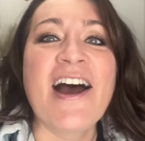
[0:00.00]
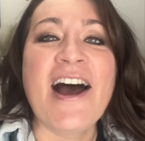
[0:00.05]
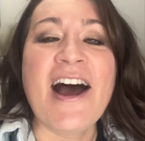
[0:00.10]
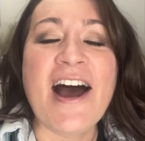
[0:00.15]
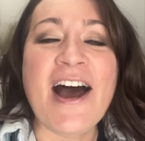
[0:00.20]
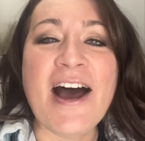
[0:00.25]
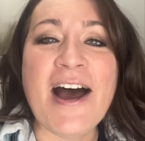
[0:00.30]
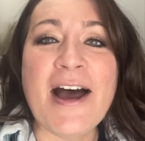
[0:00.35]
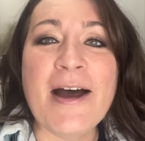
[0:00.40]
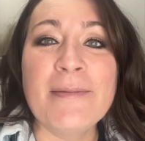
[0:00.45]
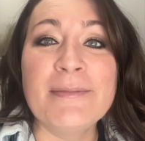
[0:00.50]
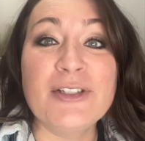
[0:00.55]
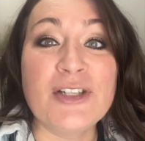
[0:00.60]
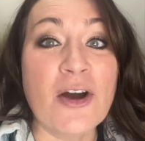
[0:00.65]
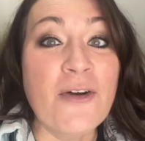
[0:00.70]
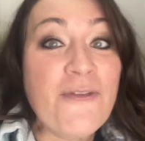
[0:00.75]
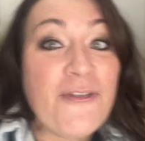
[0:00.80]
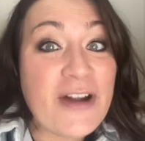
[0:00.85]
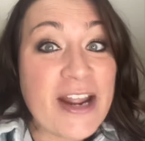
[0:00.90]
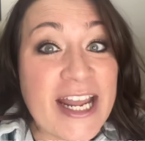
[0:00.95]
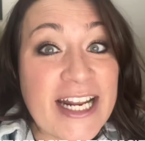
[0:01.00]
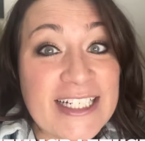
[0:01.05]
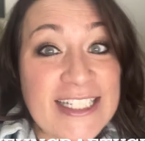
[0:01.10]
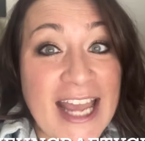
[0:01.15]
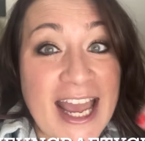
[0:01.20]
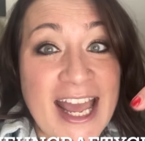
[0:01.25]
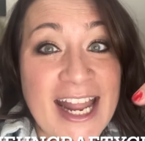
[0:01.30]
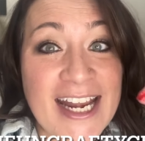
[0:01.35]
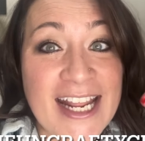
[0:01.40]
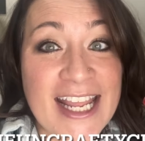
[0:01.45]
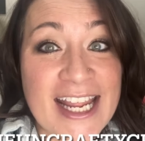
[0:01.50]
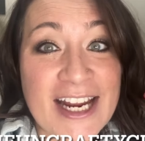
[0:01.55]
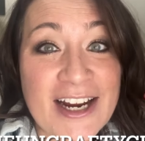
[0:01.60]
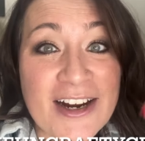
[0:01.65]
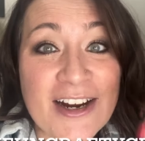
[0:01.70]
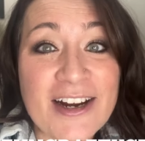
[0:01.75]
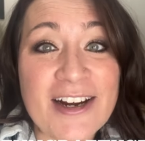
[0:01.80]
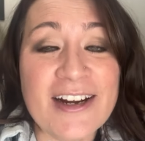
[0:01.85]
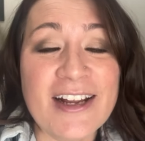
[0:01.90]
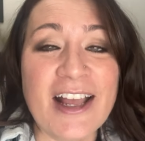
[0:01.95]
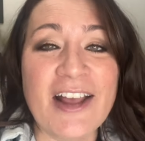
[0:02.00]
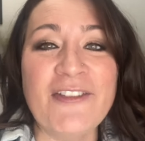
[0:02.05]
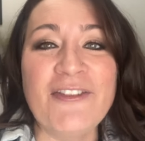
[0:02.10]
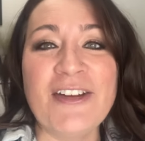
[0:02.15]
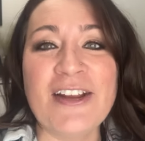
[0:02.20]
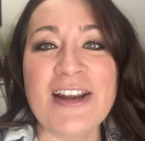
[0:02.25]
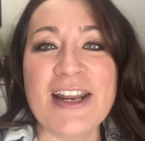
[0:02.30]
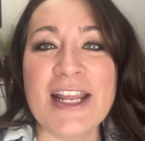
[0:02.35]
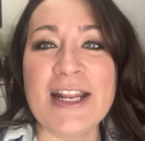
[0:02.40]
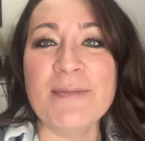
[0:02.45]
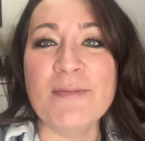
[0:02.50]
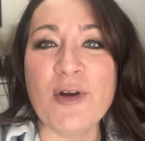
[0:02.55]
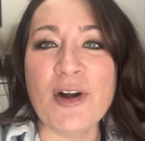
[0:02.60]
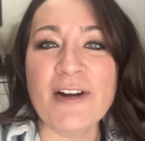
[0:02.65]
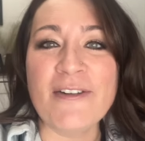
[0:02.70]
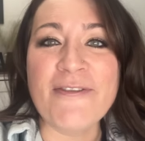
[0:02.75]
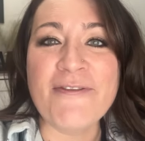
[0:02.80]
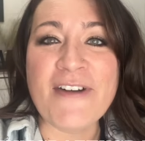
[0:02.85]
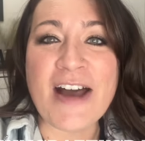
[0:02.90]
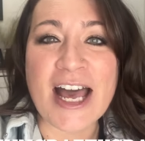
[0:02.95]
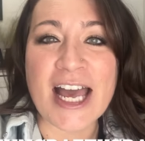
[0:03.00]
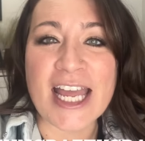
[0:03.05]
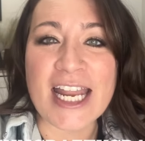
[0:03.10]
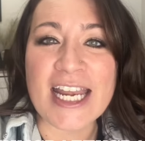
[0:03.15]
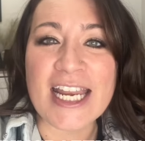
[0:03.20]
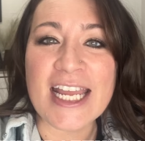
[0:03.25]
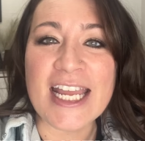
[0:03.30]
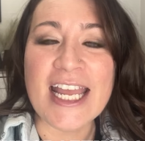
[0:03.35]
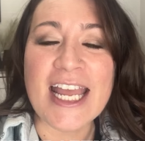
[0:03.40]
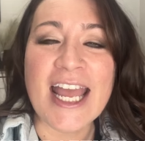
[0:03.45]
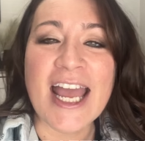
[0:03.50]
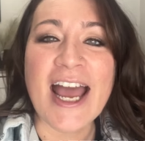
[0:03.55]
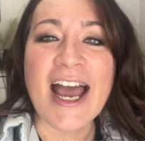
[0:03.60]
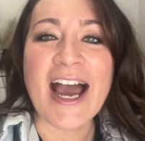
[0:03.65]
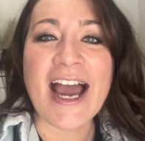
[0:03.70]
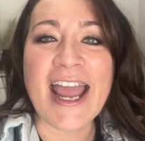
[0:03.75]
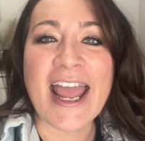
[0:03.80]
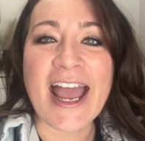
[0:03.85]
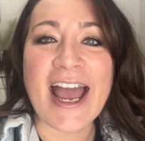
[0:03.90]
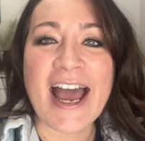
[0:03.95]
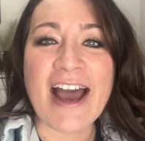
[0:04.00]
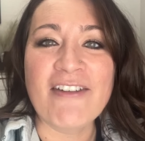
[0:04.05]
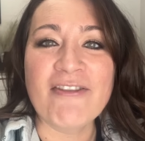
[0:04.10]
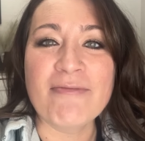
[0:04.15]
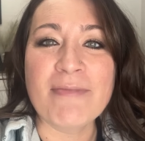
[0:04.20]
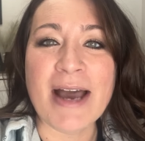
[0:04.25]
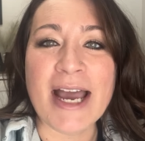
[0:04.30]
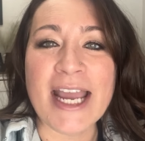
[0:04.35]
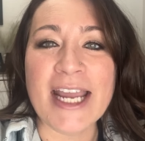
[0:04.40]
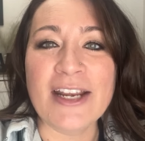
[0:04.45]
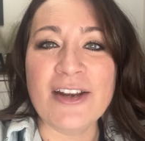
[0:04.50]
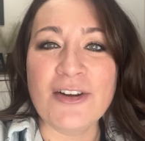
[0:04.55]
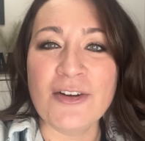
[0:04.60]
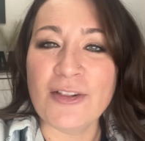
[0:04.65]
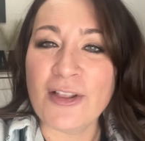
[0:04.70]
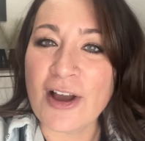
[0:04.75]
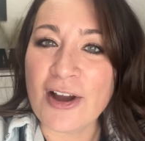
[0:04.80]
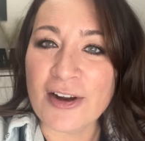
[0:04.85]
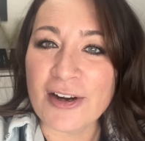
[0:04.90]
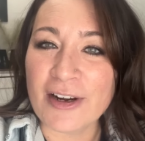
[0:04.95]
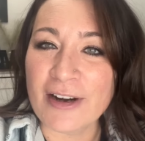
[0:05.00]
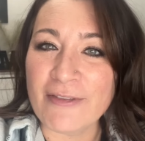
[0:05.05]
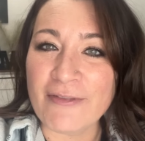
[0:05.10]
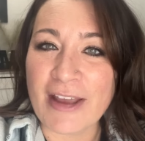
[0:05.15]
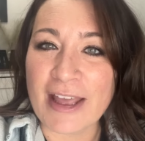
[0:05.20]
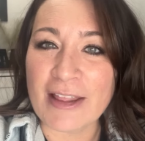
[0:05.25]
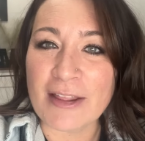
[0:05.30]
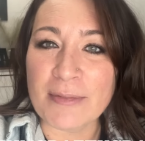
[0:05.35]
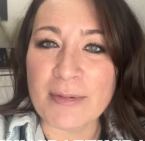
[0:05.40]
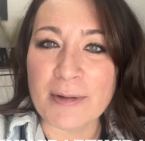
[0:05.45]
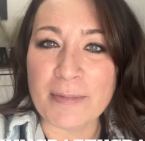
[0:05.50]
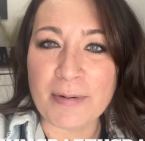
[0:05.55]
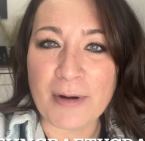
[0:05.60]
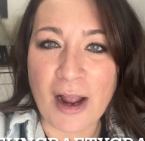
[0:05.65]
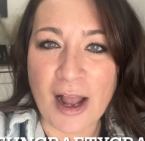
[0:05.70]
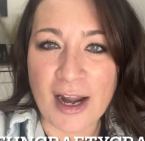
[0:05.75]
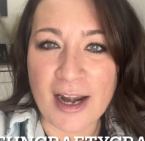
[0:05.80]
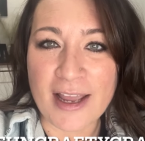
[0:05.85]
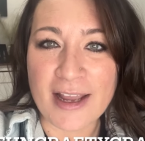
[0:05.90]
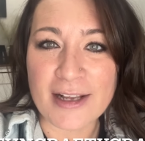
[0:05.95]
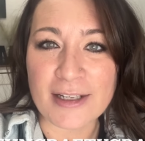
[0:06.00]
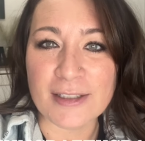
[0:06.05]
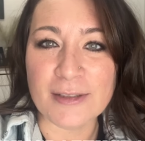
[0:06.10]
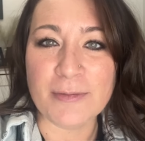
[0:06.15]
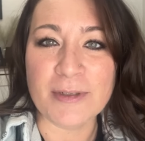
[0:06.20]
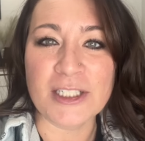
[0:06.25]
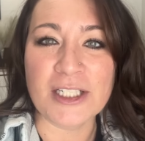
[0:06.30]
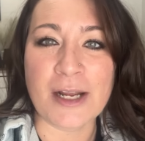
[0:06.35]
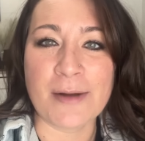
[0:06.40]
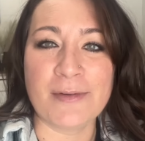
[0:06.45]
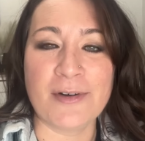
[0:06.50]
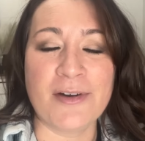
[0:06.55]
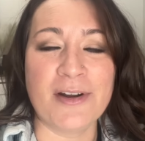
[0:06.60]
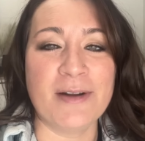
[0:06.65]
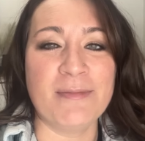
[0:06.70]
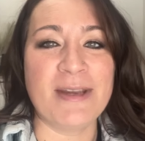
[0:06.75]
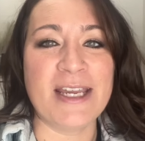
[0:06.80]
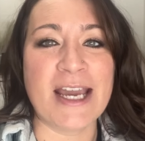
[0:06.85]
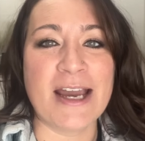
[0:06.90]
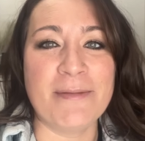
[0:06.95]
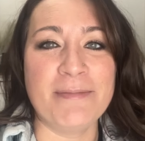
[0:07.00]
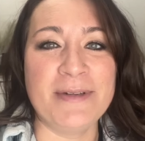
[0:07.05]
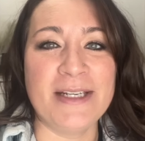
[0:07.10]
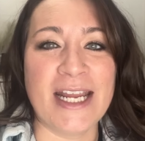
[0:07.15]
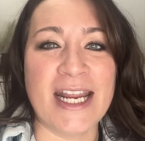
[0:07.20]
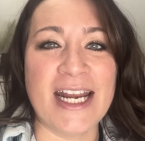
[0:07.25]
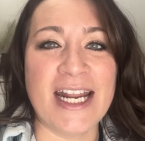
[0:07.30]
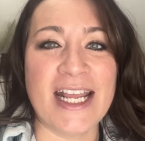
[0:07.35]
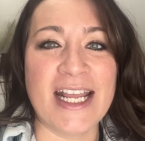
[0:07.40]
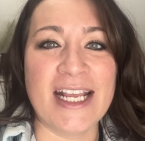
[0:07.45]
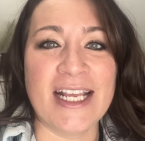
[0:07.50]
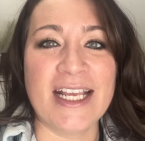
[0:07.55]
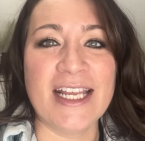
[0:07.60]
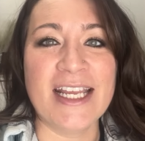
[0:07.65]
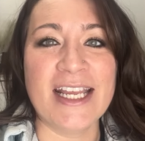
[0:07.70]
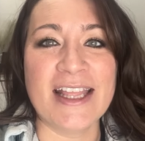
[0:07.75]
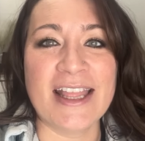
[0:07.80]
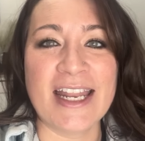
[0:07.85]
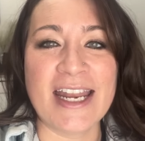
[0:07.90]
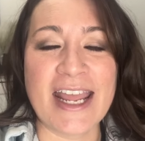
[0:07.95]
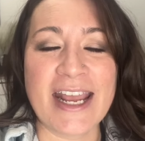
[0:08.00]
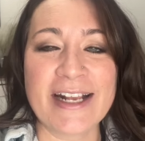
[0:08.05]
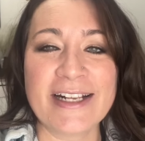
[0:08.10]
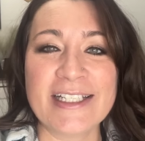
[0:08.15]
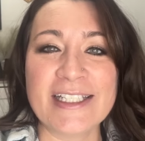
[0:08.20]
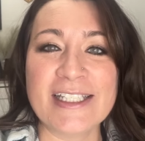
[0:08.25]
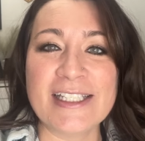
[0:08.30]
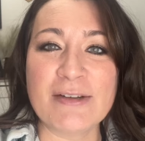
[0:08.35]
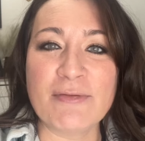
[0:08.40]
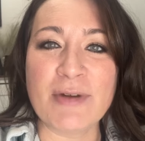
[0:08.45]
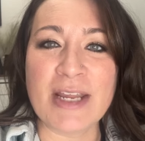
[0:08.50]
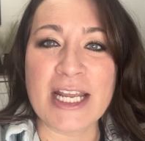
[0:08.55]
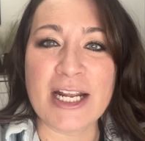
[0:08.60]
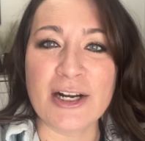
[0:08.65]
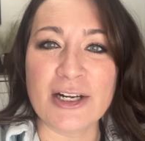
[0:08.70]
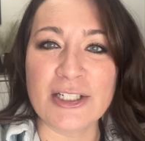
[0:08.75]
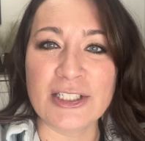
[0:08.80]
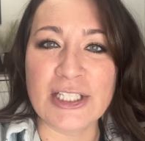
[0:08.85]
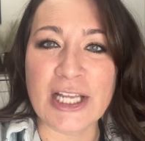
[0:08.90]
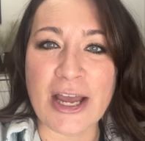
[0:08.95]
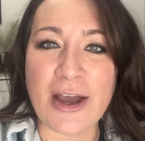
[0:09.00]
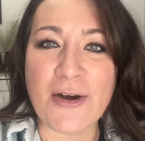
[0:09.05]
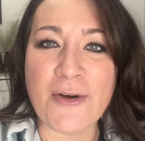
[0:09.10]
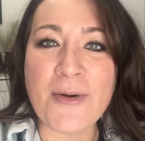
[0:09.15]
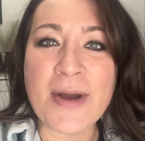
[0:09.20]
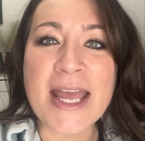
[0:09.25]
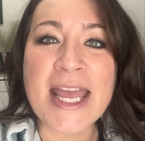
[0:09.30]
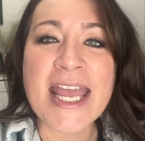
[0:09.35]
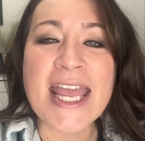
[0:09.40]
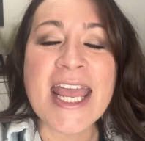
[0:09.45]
Um, don't forget to head here if you need more fun. I have my no longer available products, which I'm going to be updating in the next week or so.